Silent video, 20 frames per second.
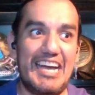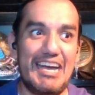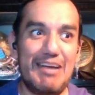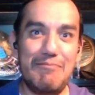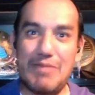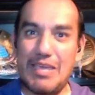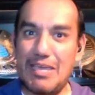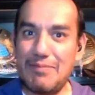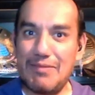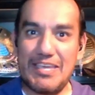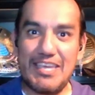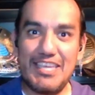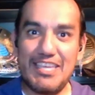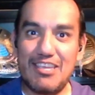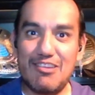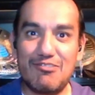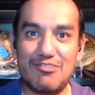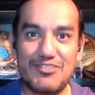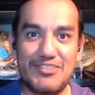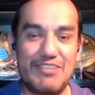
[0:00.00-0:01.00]
maybe
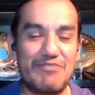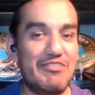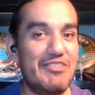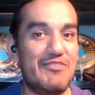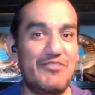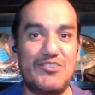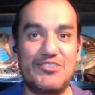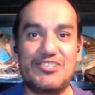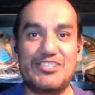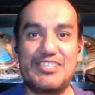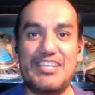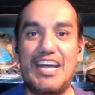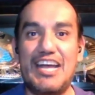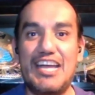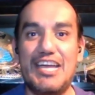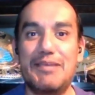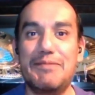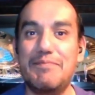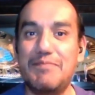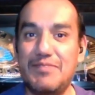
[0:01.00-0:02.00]
you'll see for the first
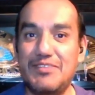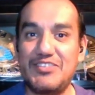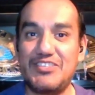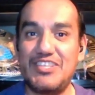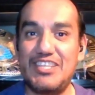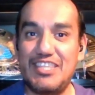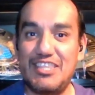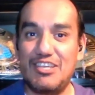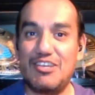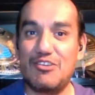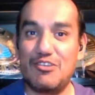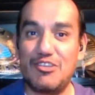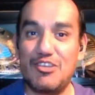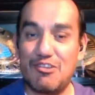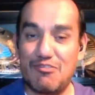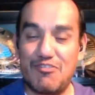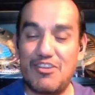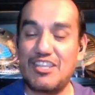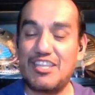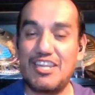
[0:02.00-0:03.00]
time, see
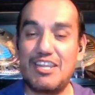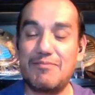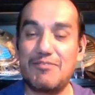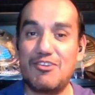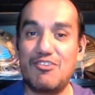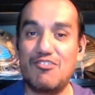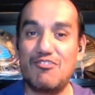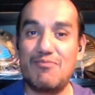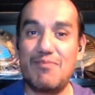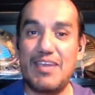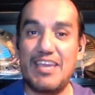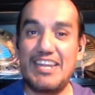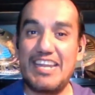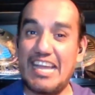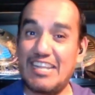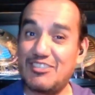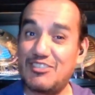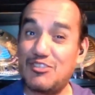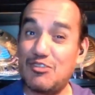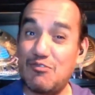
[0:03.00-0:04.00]
your friendly neighborhood Hoofman
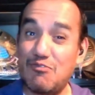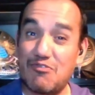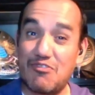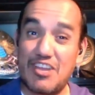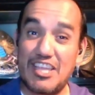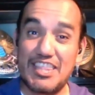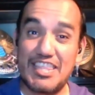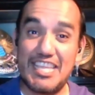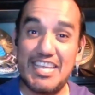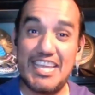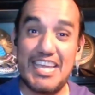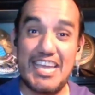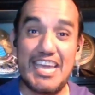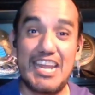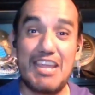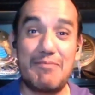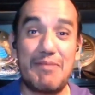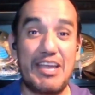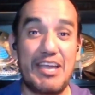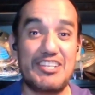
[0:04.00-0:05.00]
not so friendly,
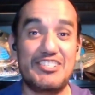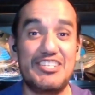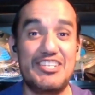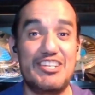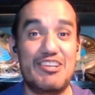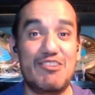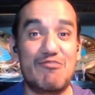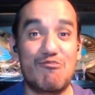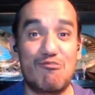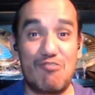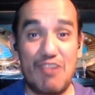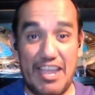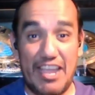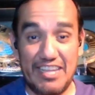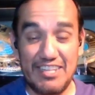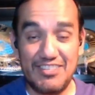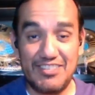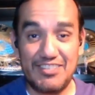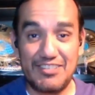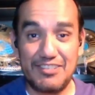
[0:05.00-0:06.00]
and I'm actually going to
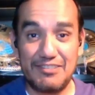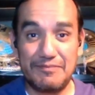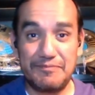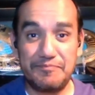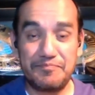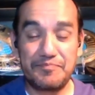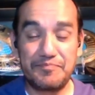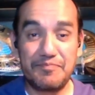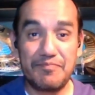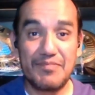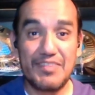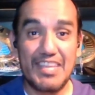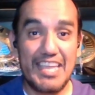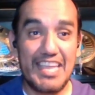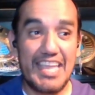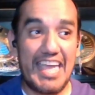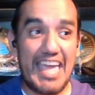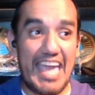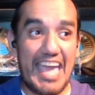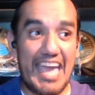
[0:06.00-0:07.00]
rant.
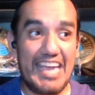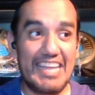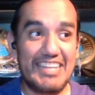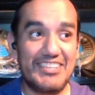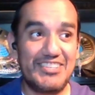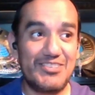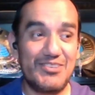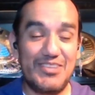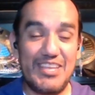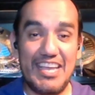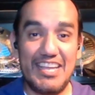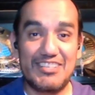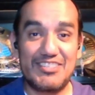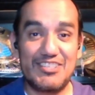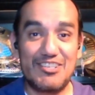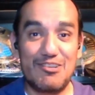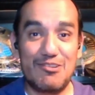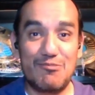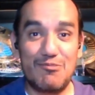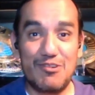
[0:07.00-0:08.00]
And so yeah,
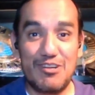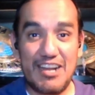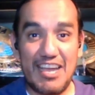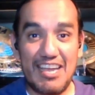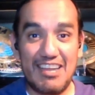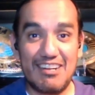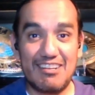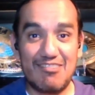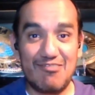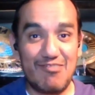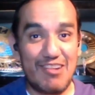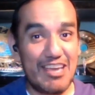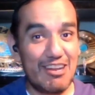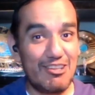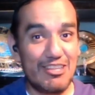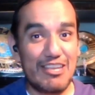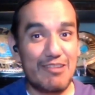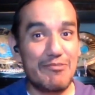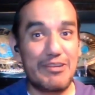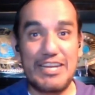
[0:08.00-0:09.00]
so we're not
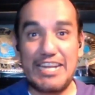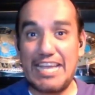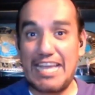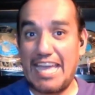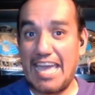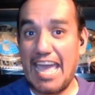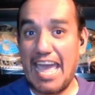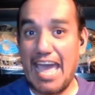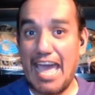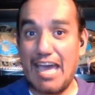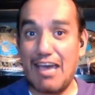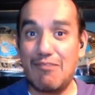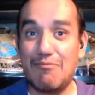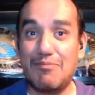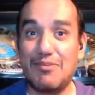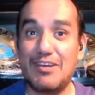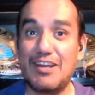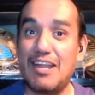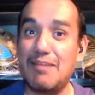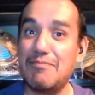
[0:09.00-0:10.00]
only are we going to gab,
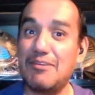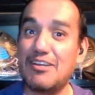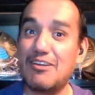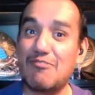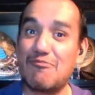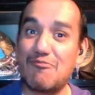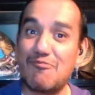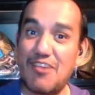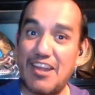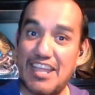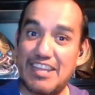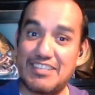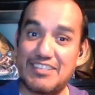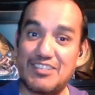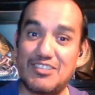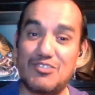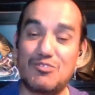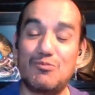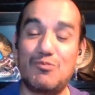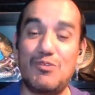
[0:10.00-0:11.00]
but I'm going to rant
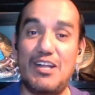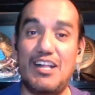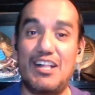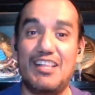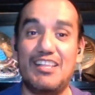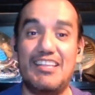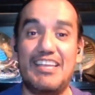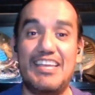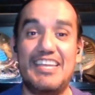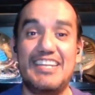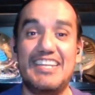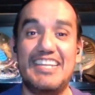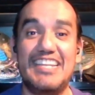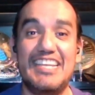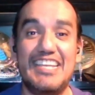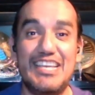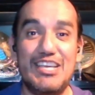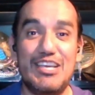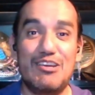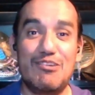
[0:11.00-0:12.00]
as well. And
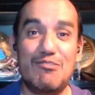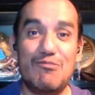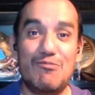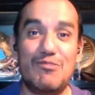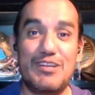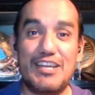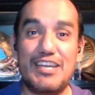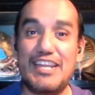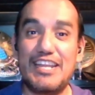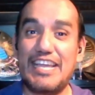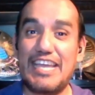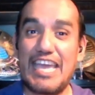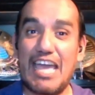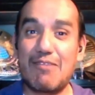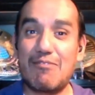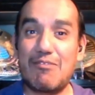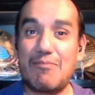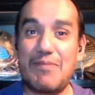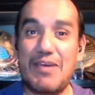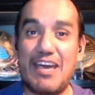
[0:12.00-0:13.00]
what I'm going to
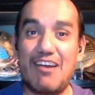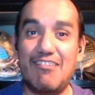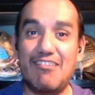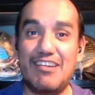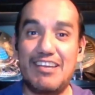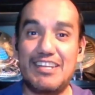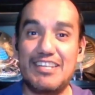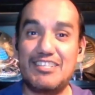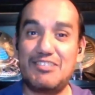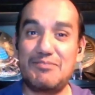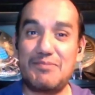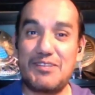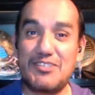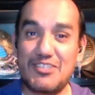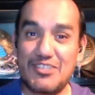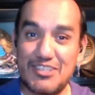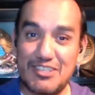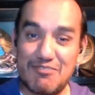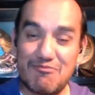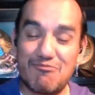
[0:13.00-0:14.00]
gab about and
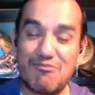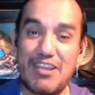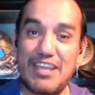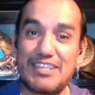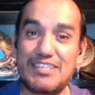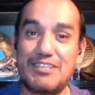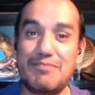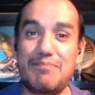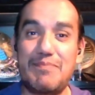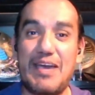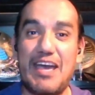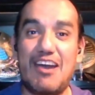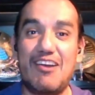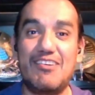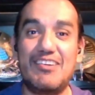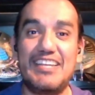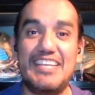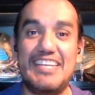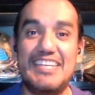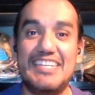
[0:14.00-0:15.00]
especially rant
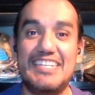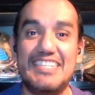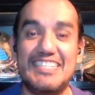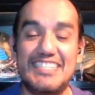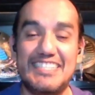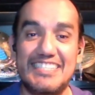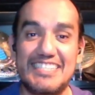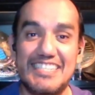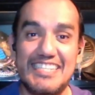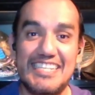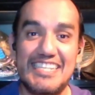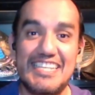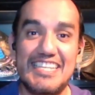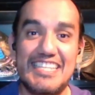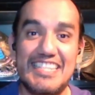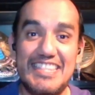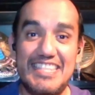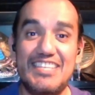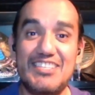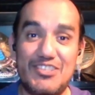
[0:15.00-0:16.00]
about is
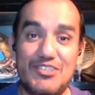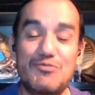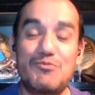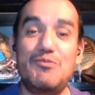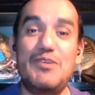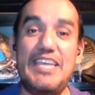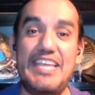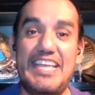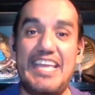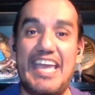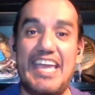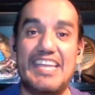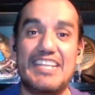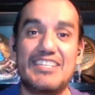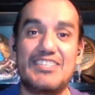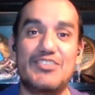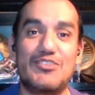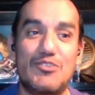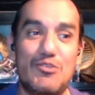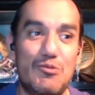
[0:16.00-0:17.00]
this
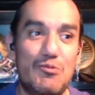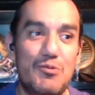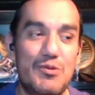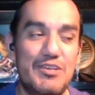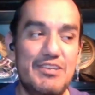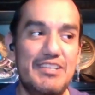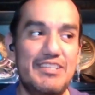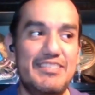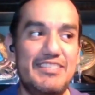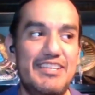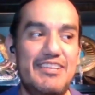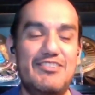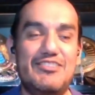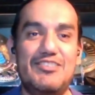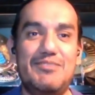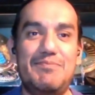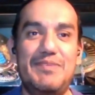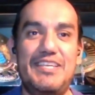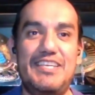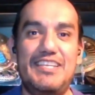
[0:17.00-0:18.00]
weekend. So what is there
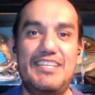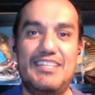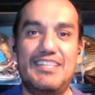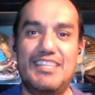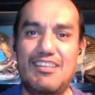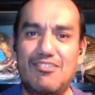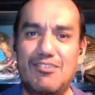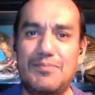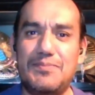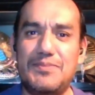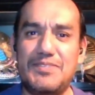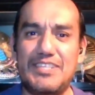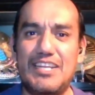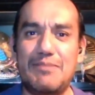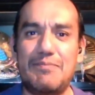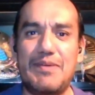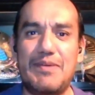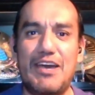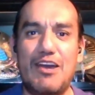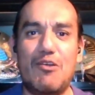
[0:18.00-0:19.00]
to be a little upset
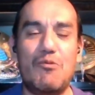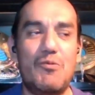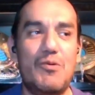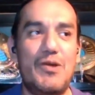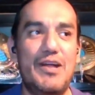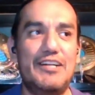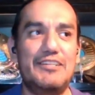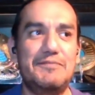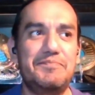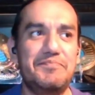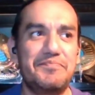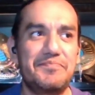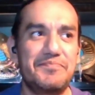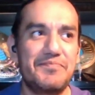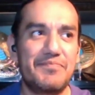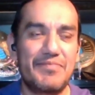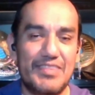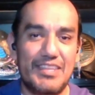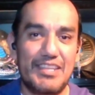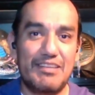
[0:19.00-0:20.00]
about? Well,
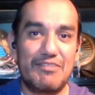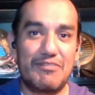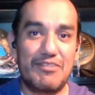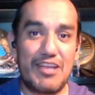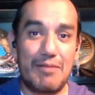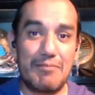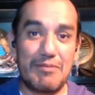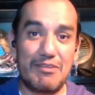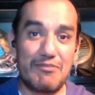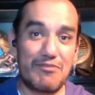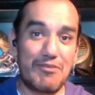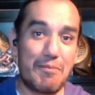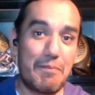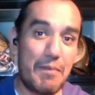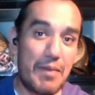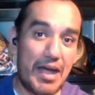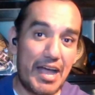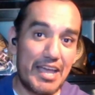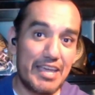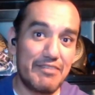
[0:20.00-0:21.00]
coming from
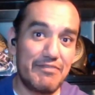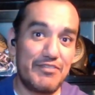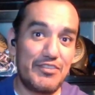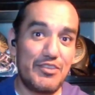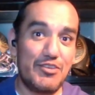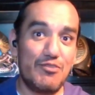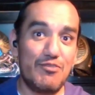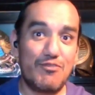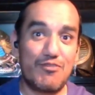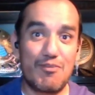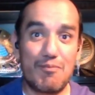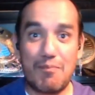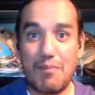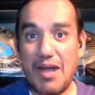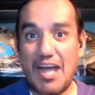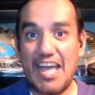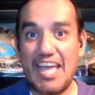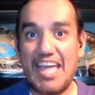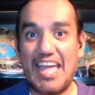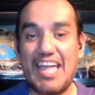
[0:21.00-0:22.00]
my view, from
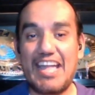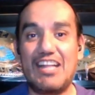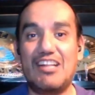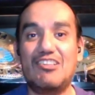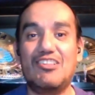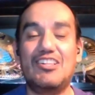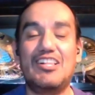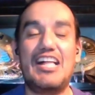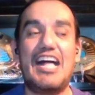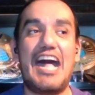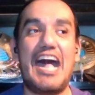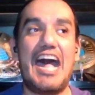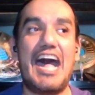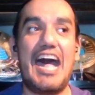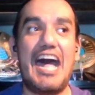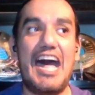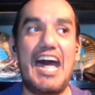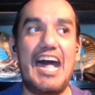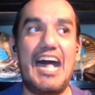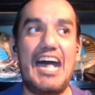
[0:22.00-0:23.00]
my angle,
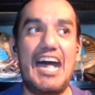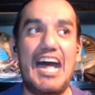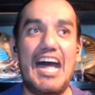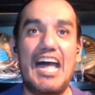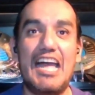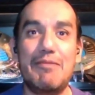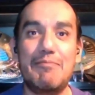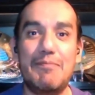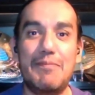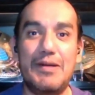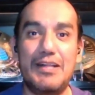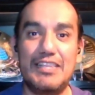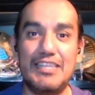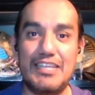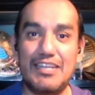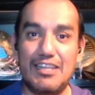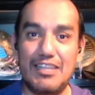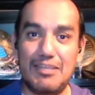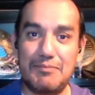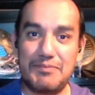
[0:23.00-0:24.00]
I'm a
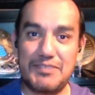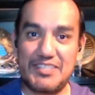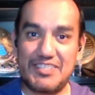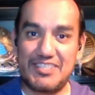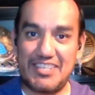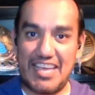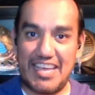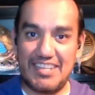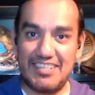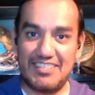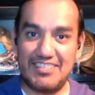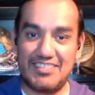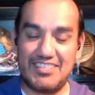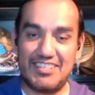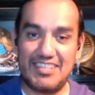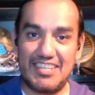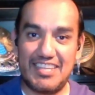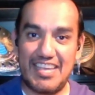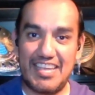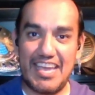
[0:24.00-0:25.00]
little upset
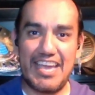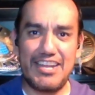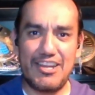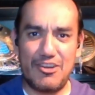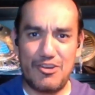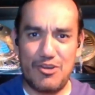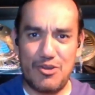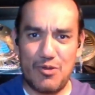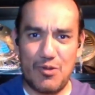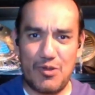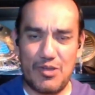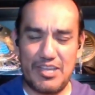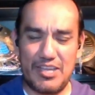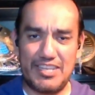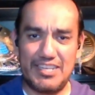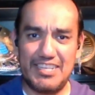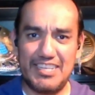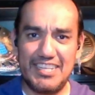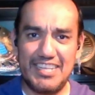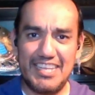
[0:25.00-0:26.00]
and
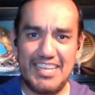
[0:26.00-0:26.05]
annoyed